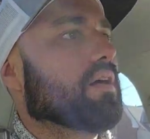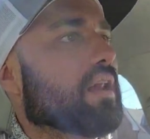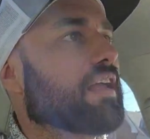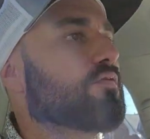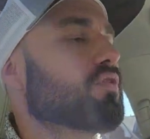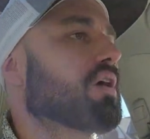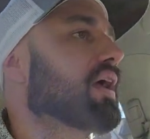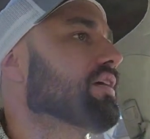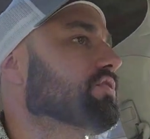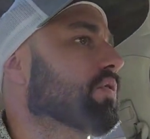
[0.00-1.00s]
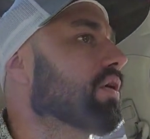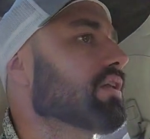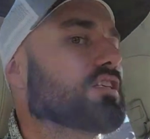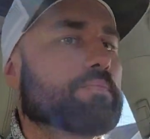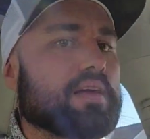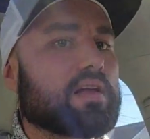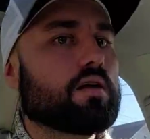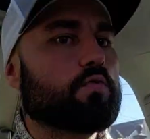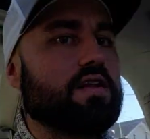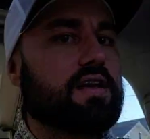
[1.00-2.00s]
Like if you look at historically
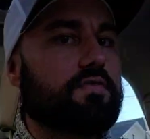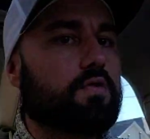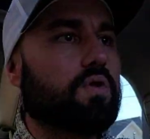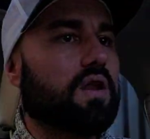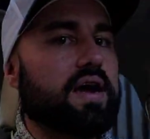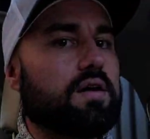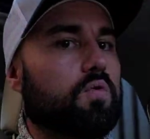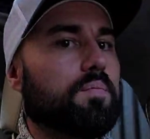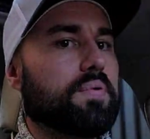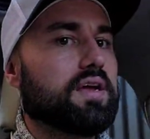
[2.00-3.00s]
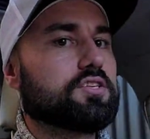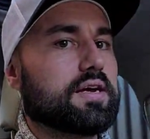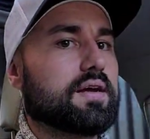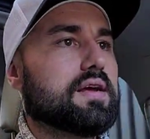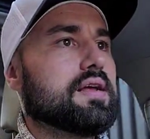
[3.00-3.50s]
speaking, we never relied on one paycheck.